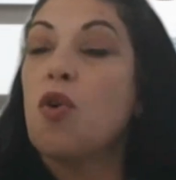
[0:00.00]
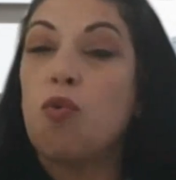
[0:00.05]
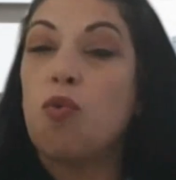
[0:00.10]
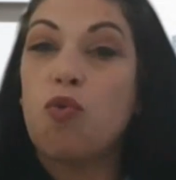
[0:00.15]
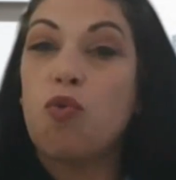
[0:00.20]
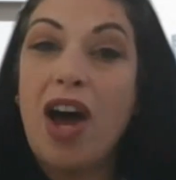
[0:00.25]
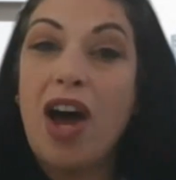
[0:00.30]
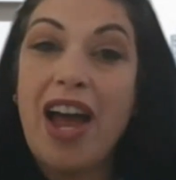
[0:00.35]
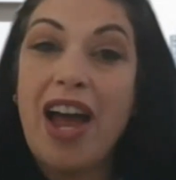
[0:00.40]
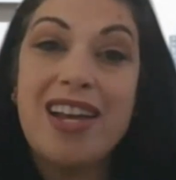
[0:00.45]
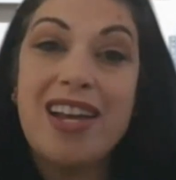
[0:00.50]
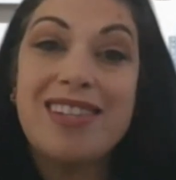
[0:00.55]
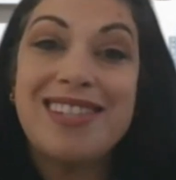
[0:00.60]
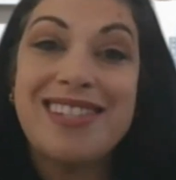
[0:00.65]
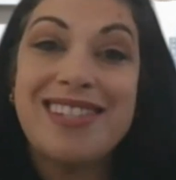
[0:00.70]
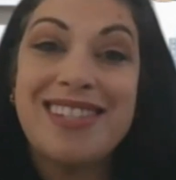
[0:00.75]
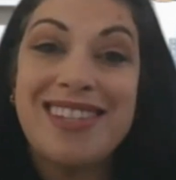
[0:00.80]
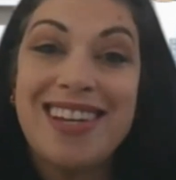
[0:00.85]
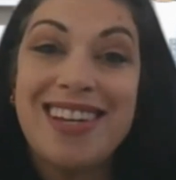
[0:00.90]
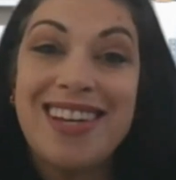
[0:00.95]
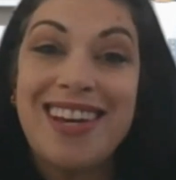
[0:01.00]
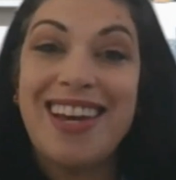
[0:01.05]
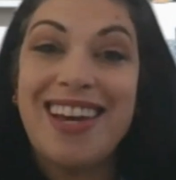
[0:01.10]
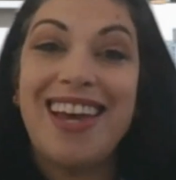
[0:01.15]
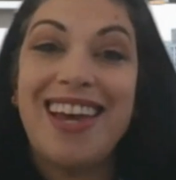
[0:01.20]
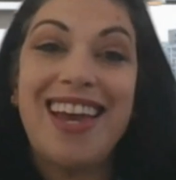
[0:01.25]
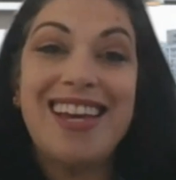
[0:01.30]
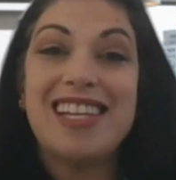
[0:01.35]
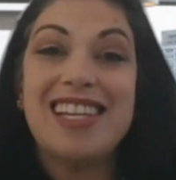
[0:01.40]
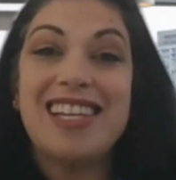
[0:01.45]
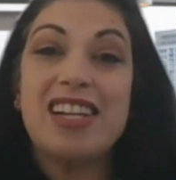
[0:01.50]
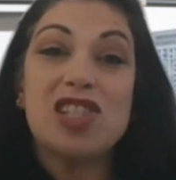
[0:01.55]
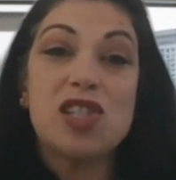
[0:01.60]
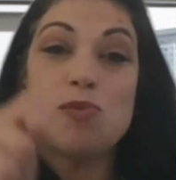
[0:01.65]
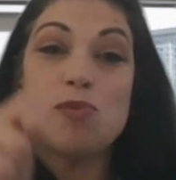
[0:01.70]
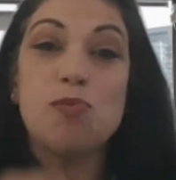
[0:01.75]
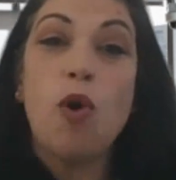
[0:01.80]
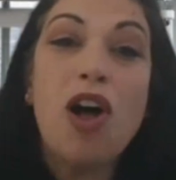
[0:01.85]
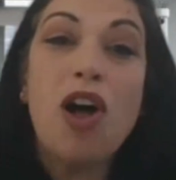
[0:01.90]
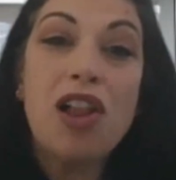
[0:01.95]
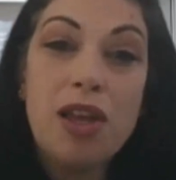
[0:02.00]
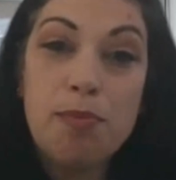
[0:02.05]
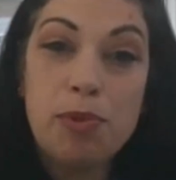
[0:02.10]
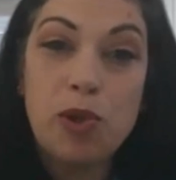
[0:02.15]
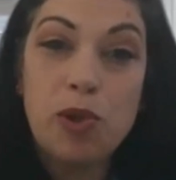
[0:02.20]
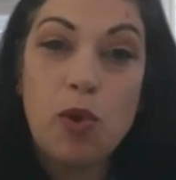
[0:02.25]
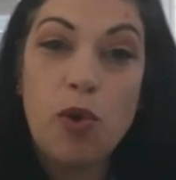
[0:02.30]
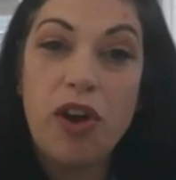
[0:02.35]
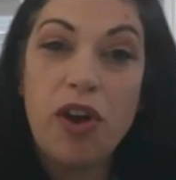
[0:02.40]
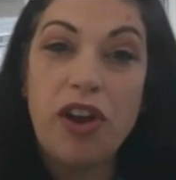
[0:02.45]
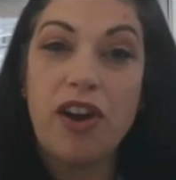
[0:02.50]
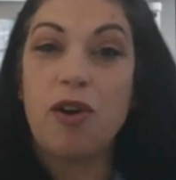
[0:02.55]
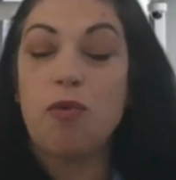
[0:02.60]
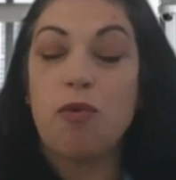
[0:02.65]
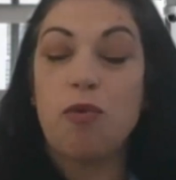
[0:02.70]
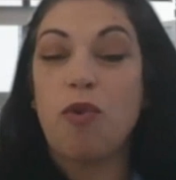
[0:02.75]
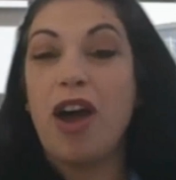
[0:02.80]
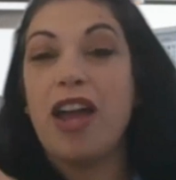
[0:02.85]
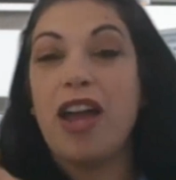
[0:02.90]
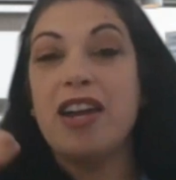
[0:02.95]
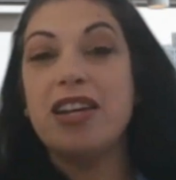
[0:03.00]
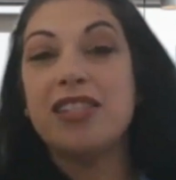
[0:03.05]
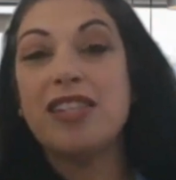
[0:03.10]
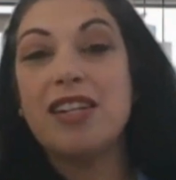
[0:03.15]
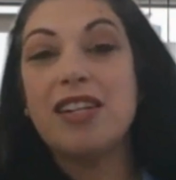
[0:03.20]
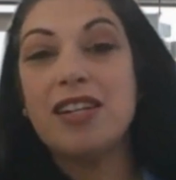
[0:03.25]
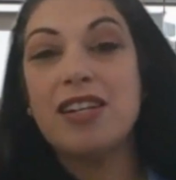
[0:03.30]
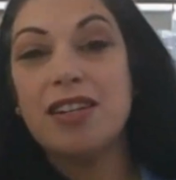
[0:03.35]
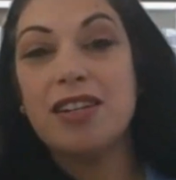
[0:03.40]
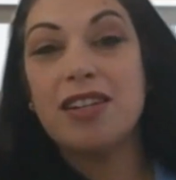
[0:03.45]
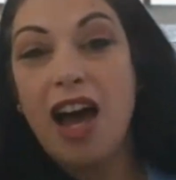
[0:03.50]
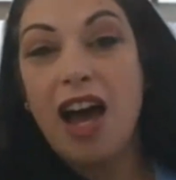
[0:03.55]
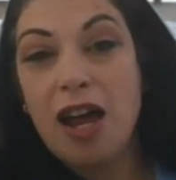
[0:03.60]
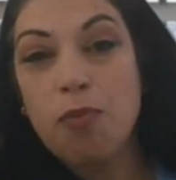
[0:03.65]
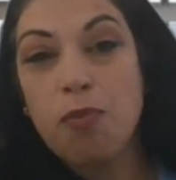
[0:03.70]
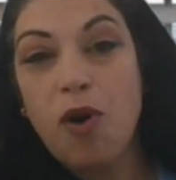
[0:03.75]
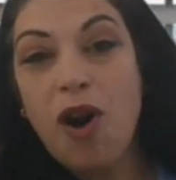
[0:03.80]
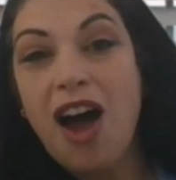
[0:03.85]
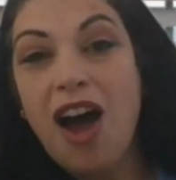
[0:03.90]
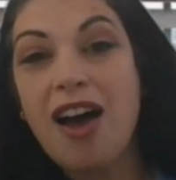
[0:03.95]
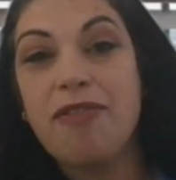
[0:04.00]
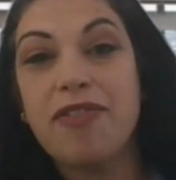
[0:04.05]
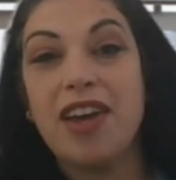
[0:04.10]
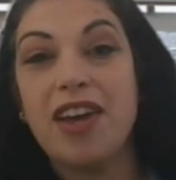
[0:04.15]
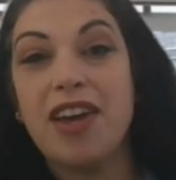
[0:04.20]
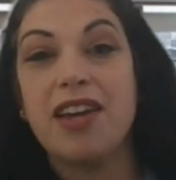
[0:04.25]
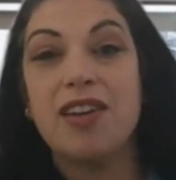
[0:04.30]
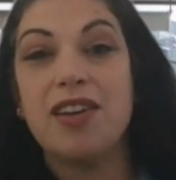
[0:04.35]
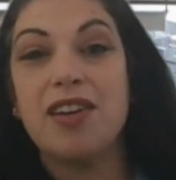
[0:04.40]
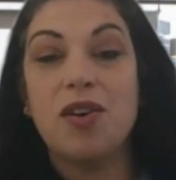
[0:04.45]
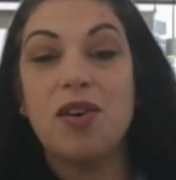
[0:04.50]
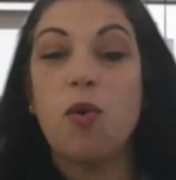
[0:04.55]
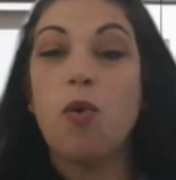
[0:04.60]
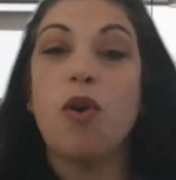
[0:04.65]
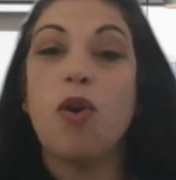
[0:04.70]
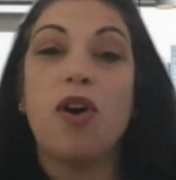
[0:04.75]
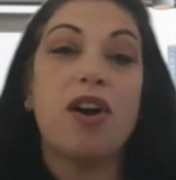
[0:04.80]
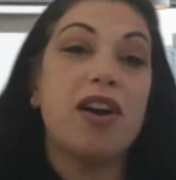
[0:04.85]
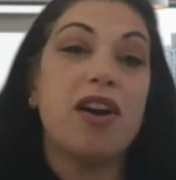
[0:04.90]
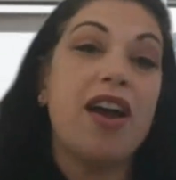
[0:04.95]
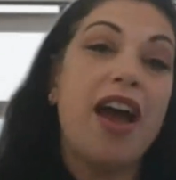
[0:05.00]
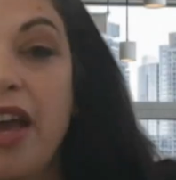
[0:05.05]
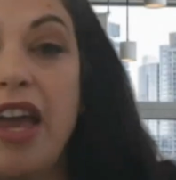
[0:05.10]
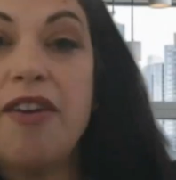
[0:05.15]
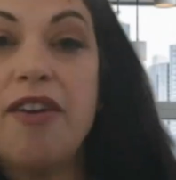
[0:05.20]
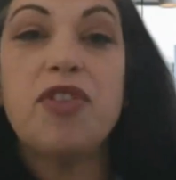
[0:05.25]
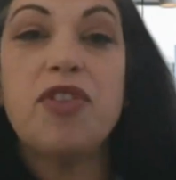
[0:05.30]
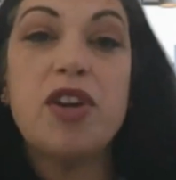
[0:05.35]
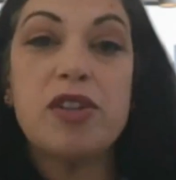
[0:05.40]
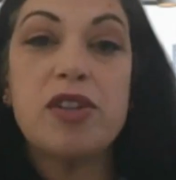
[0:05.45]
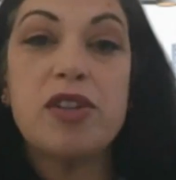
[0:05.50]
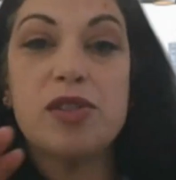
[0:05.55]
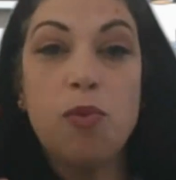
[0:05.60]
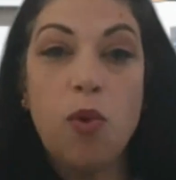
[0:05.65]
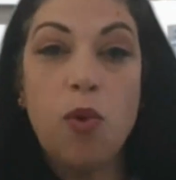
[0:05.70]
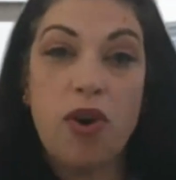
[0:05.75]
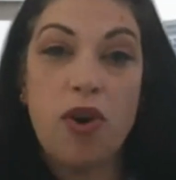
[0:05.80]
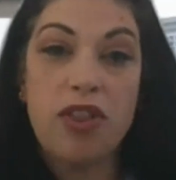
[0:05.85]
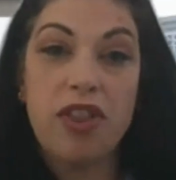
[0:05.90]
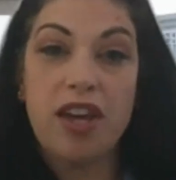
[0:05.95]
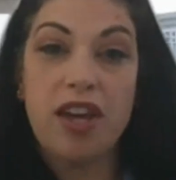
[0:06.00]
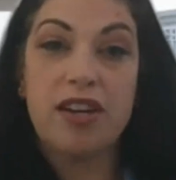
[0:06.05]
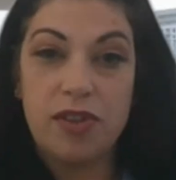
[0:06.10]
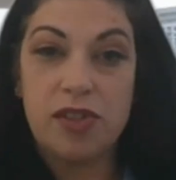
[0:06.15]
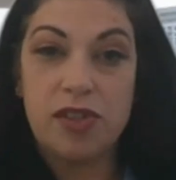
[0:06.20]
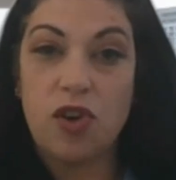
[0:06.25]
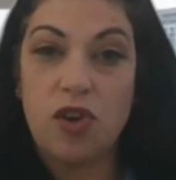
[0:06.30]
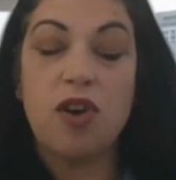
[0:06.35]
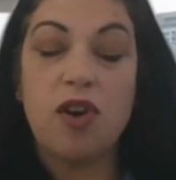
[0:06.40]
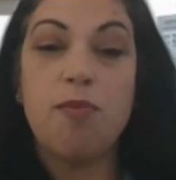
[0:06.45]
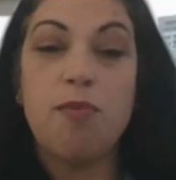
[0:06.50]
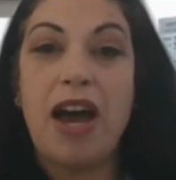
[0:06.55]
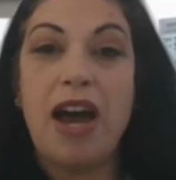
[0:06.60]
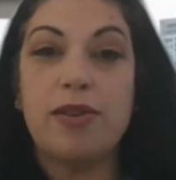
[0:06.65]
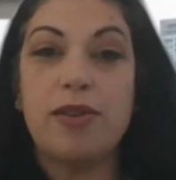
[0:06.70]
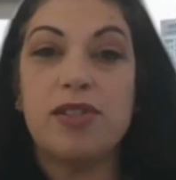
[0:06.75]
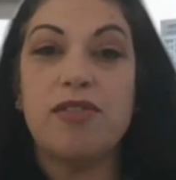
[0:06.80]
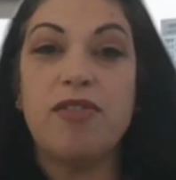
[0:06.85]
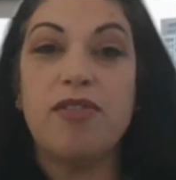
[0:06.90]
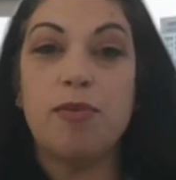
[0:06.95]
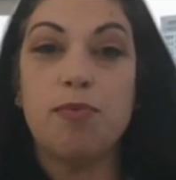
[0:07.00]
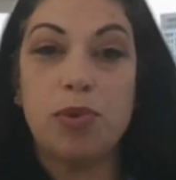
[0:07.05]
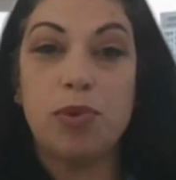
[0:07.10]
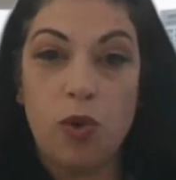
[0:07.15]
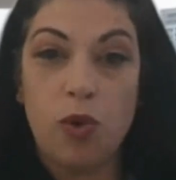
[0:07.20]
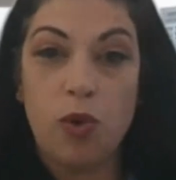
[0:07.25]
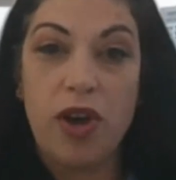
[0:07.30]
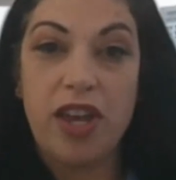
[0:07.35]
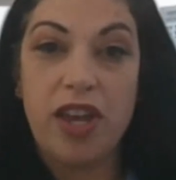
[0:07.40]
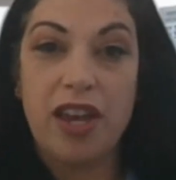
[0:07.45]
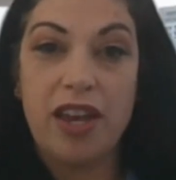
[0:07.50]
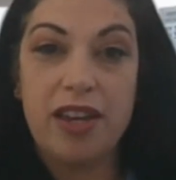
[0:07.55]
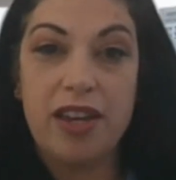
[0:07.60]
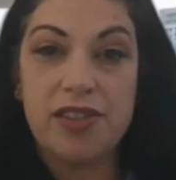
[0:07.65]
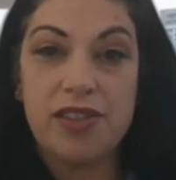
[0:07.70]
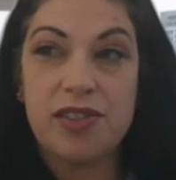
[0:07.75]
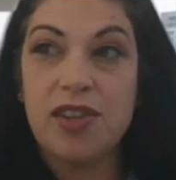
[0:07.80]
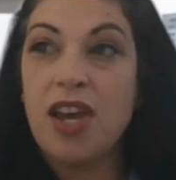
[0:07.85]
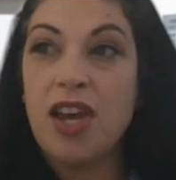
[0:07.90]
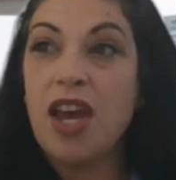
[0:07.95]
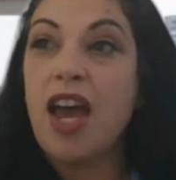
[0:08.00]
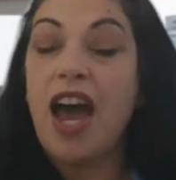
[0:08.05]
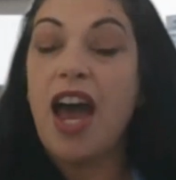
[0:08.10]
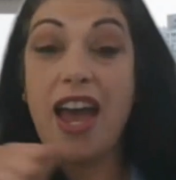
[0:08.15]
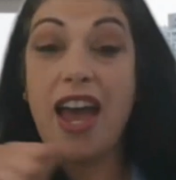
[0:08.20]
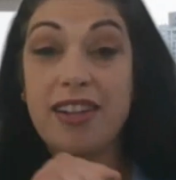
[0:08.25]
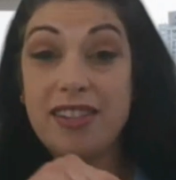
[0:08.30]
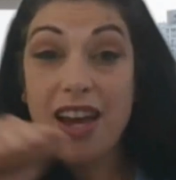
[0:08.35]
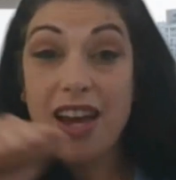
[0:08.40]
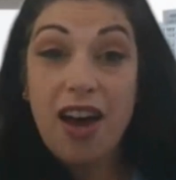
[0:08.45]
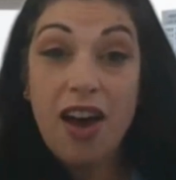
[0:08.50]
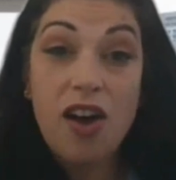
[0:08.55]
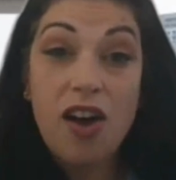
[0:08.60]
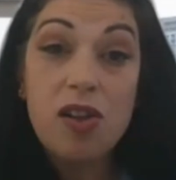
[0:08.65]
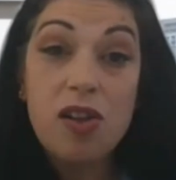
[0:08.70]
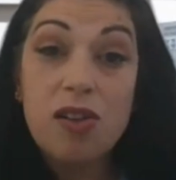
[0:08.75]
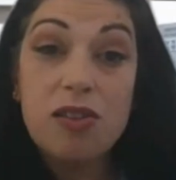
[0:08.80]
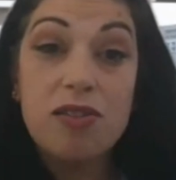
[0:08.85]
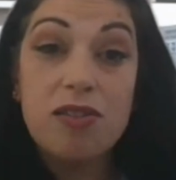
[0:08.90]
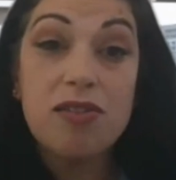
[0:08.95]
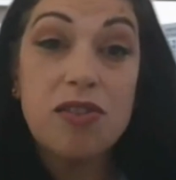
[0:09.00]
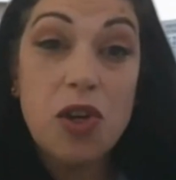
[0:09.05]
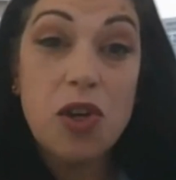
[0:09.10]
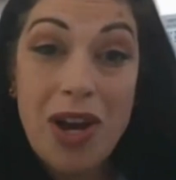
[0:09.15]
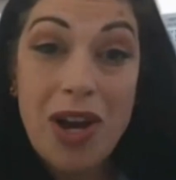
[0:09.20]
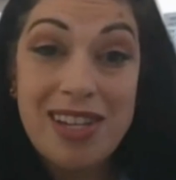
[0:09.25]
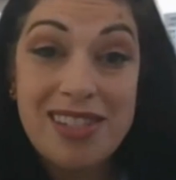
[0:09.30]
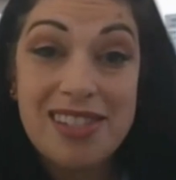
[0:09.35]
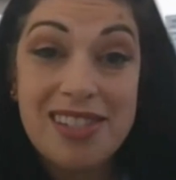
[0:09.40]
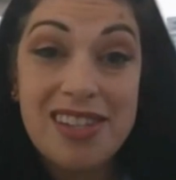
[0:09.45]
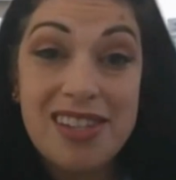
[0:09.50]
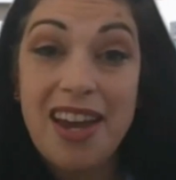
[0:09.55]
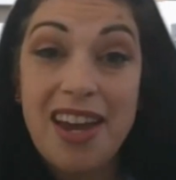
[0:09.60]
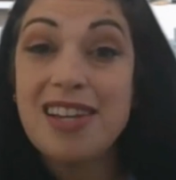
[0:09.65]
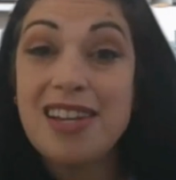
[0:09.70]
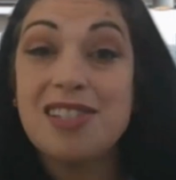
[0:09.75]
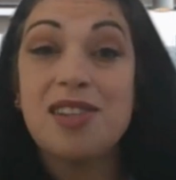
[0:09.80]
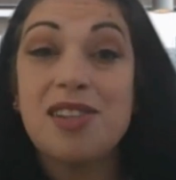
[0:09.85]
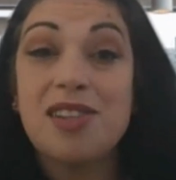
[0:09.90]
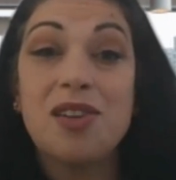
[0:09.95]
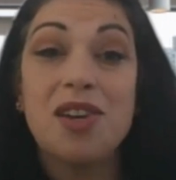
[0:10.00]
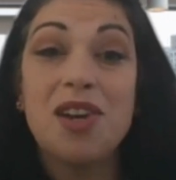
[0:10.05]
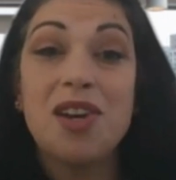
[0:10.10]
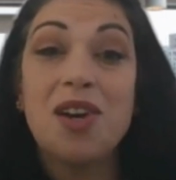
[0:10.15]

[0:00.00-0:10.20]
Write, is it a small employer, right? Is it a nonprofit? Or if there's more than a certain amount of employees. And tell USCIS